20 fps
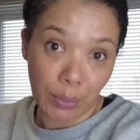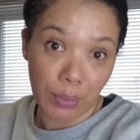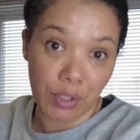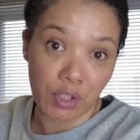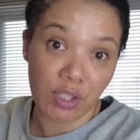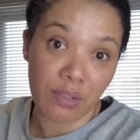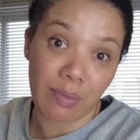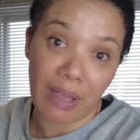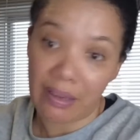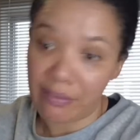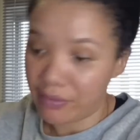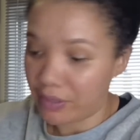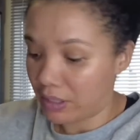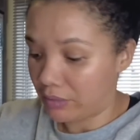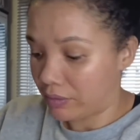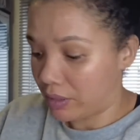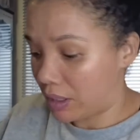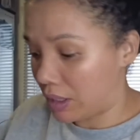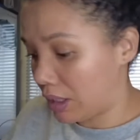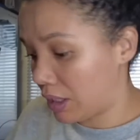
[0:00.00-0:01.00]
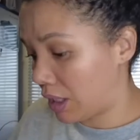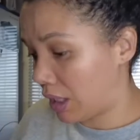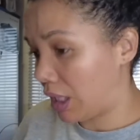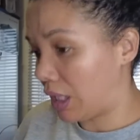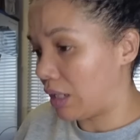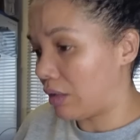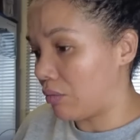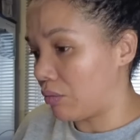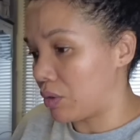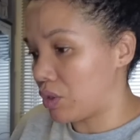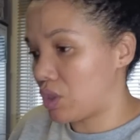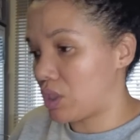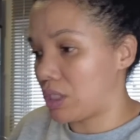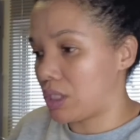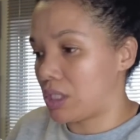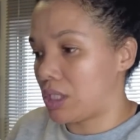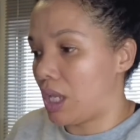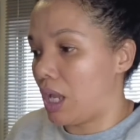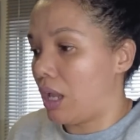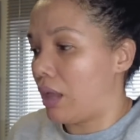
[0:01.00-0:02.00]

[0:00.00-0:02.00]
which is my favorite and which is